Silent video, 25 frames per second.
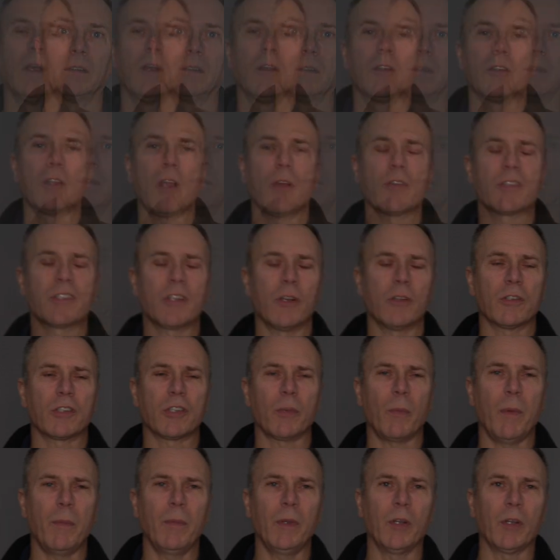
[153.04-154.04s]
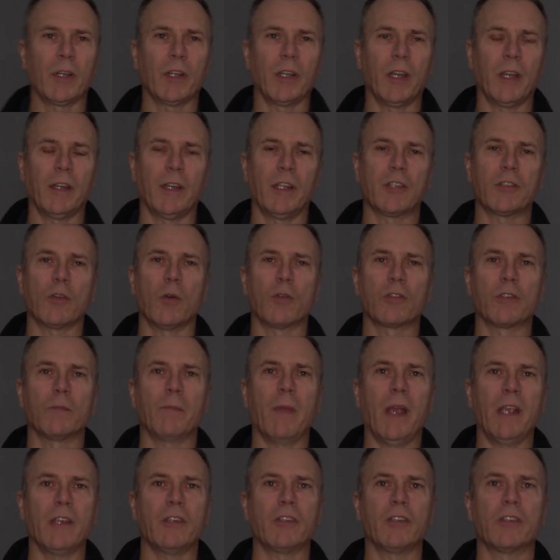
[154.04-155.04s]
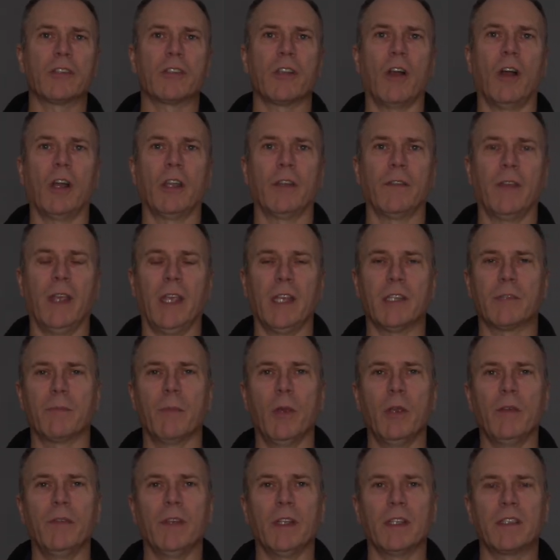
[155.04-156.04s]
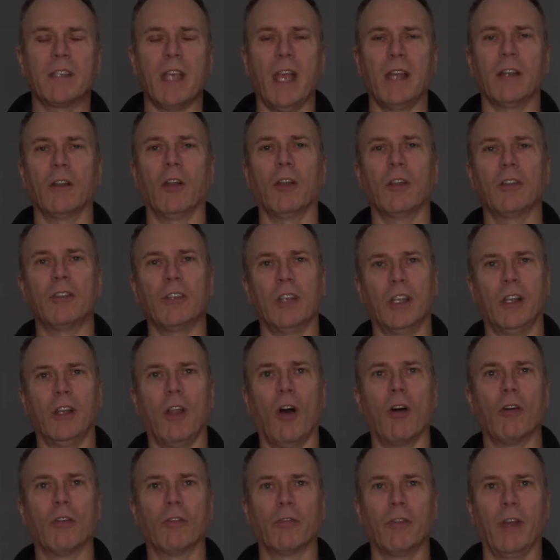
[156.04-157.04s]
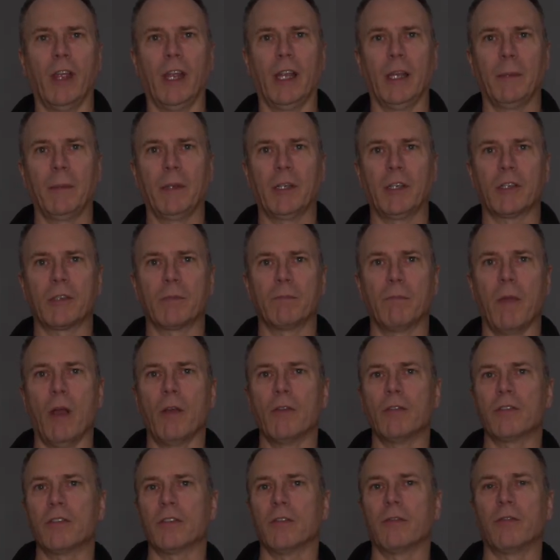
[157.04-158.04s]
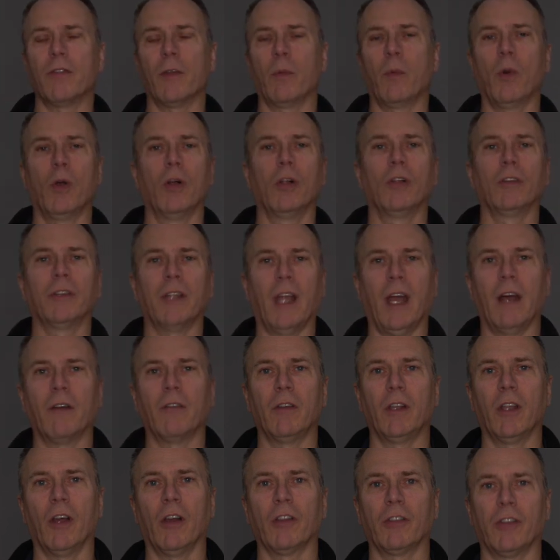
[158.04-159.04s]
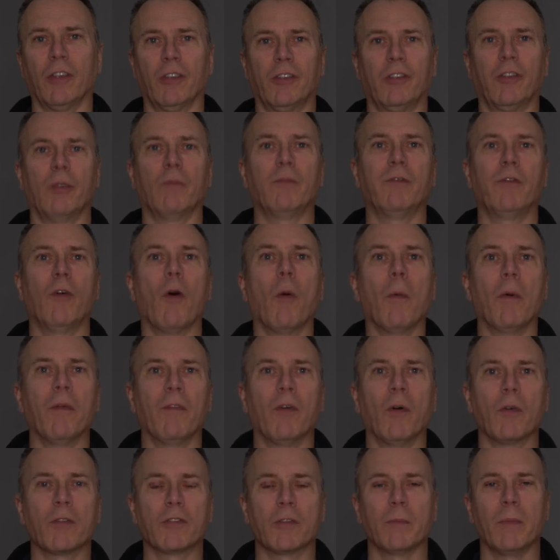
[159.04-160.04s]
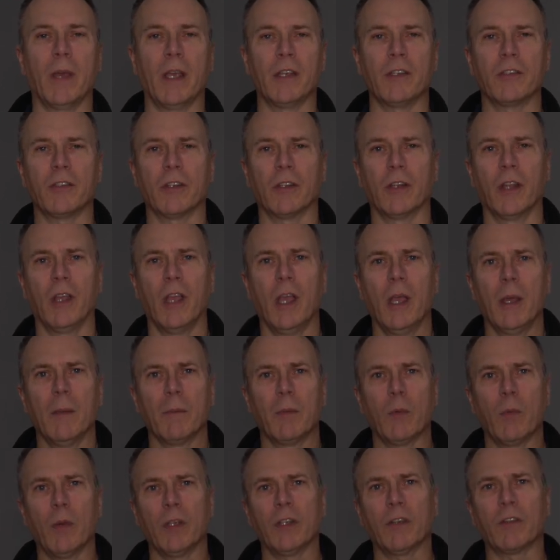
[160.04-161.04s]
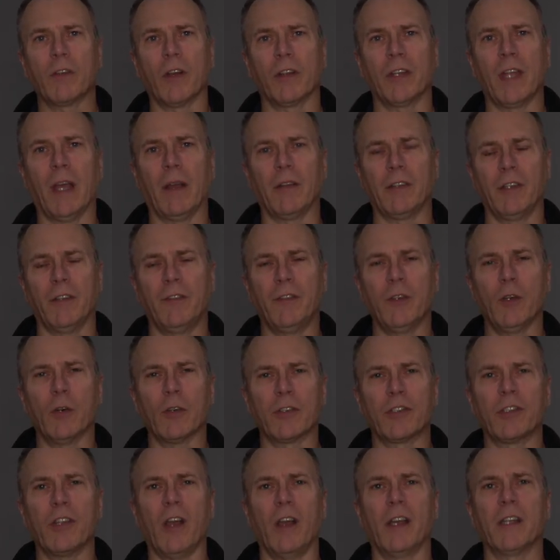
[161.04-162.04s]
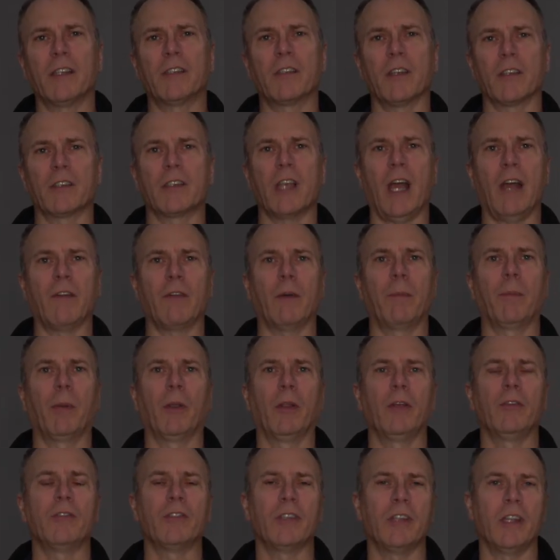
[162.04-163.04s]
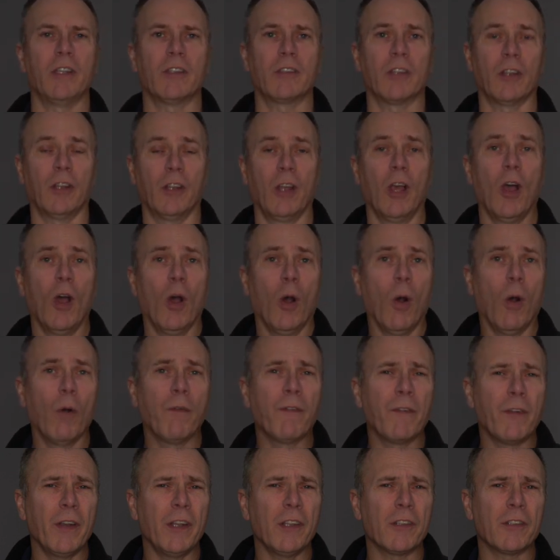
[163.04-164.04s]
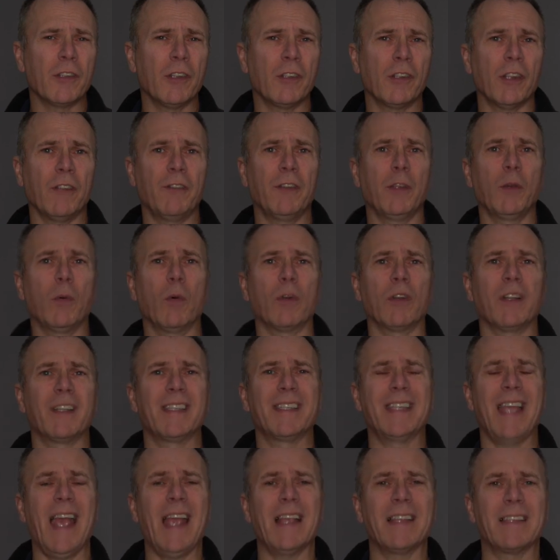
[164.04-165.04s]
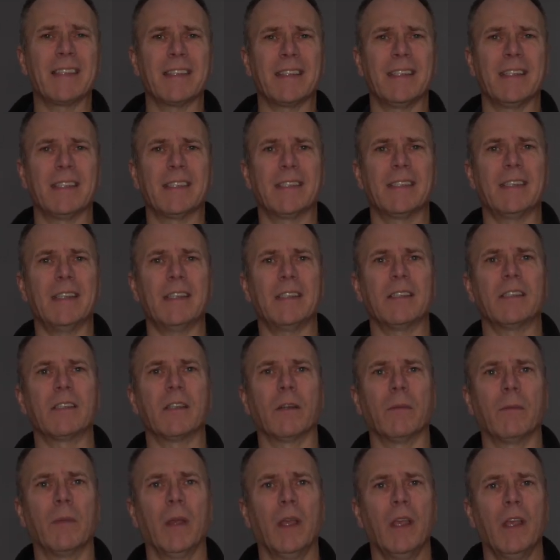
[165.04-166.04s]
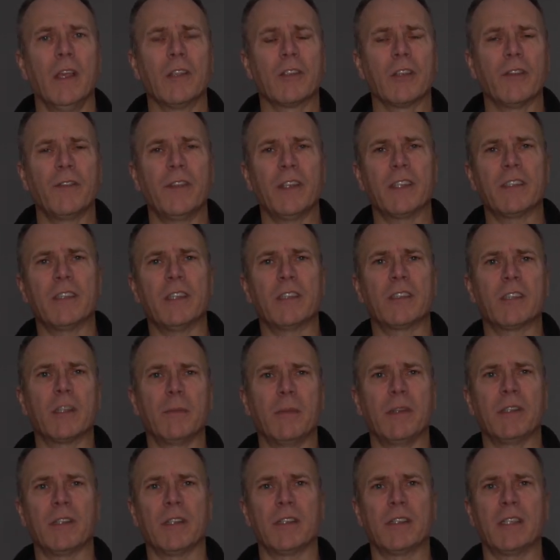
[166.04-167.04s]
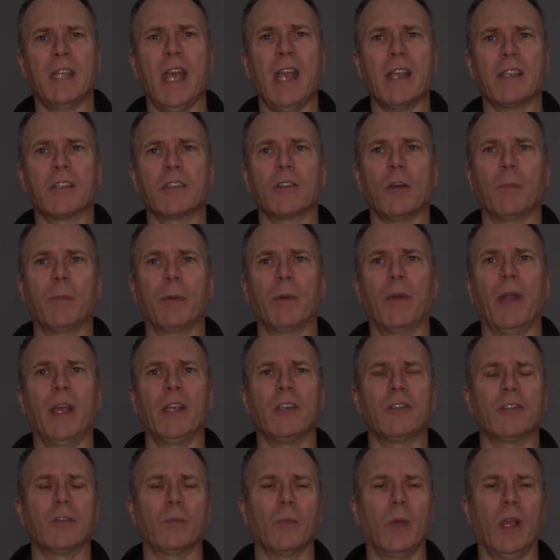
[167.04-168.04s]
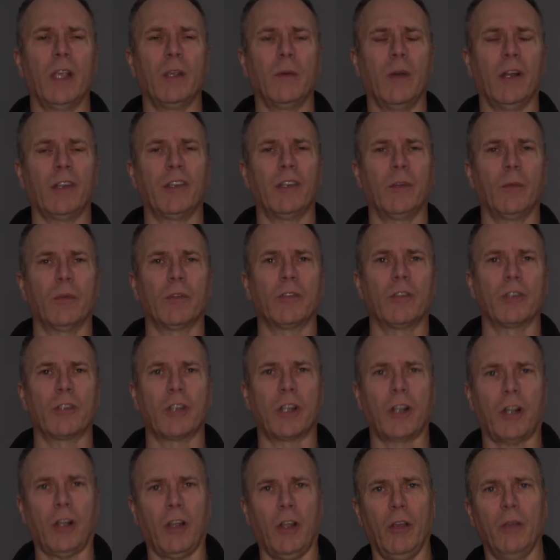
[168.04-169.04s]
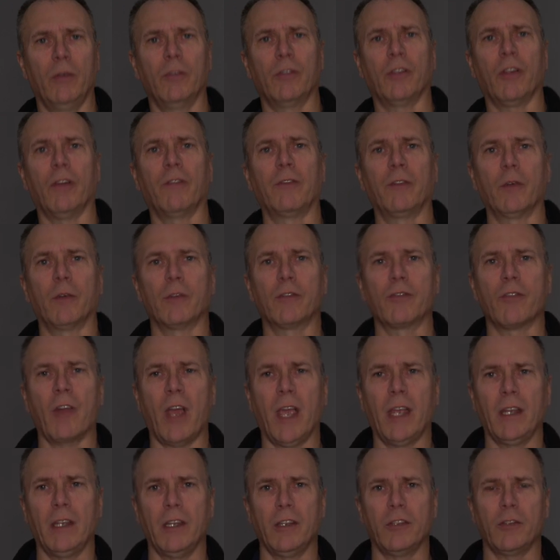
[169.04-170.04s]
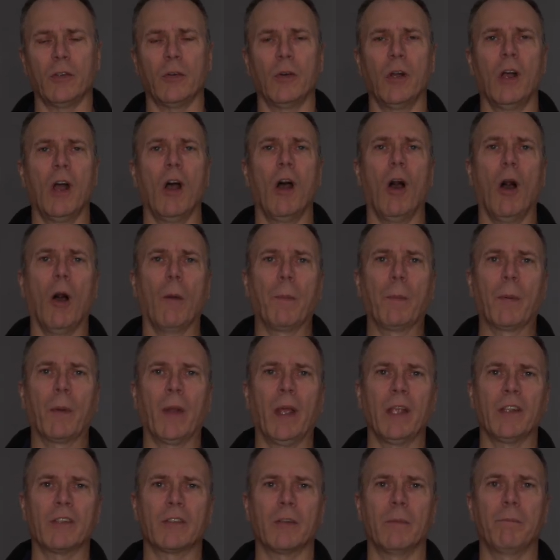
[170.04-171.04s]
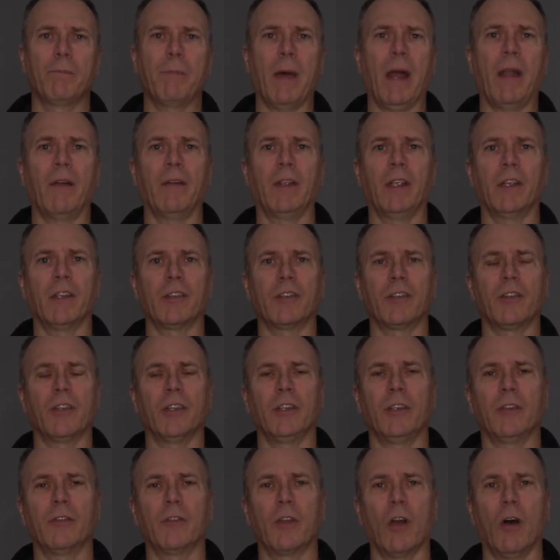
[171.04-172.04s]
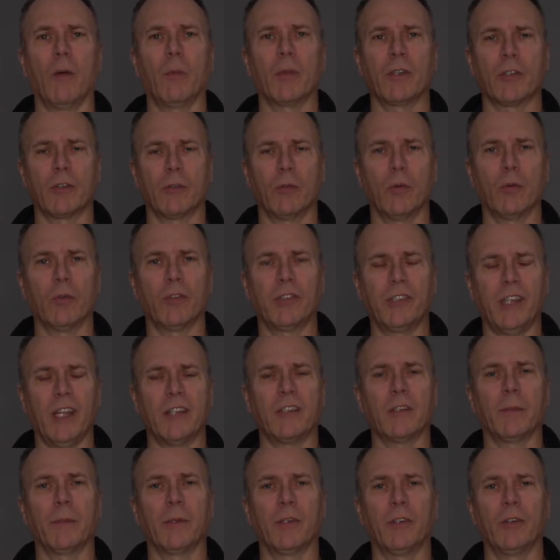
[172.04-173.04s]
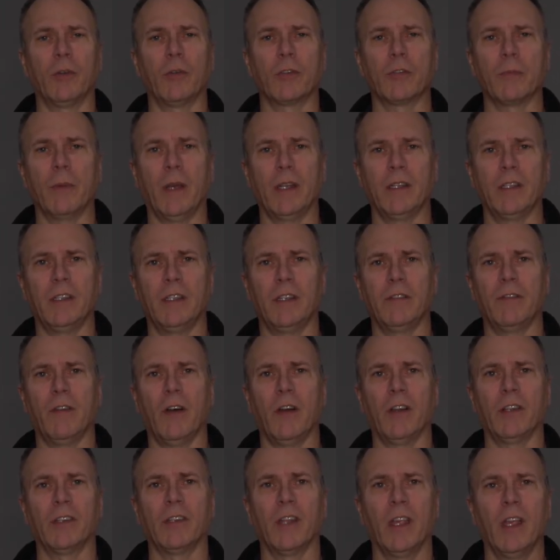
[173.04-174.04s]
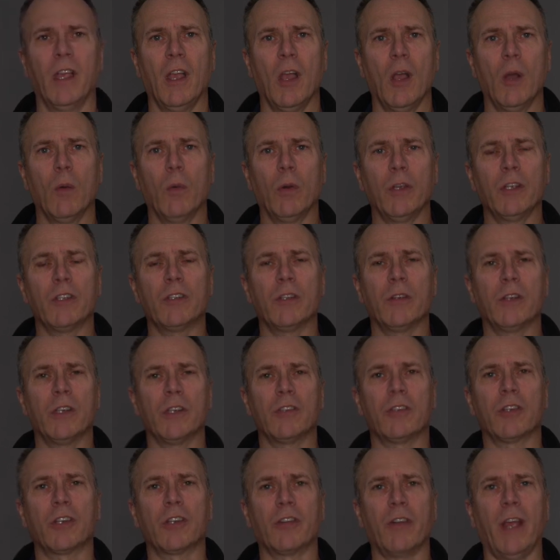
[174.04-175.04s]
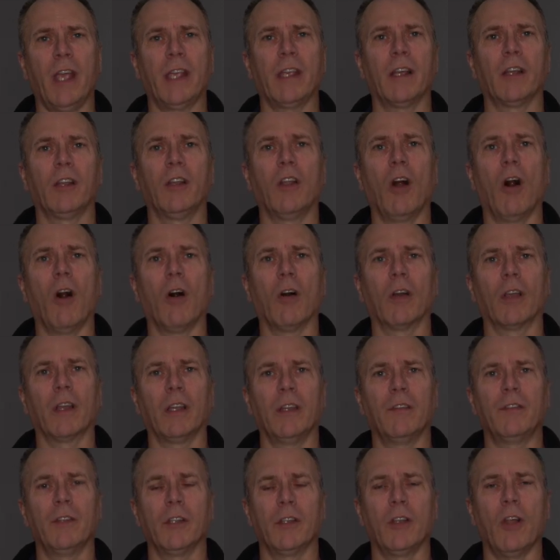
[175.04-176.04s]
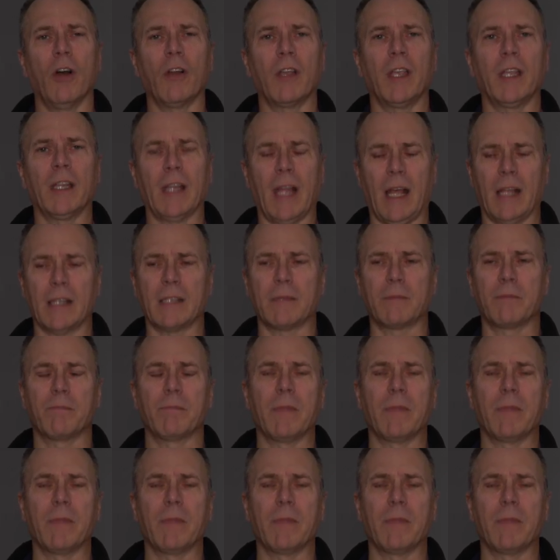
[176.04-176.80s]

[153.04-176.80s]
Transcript: So when we look at it, this automation side of it, it's moving technology along really, because most of the world now relies on some form of automation. But what you've got now is, if your site does have a pollution incident, or for instance if you want to test this system, so if this system is a test operation where you actually want to close off your drainage or operate some barriers that you've got which are all set up as an automated device, what you're doing is you're creating a log, and if you're logging that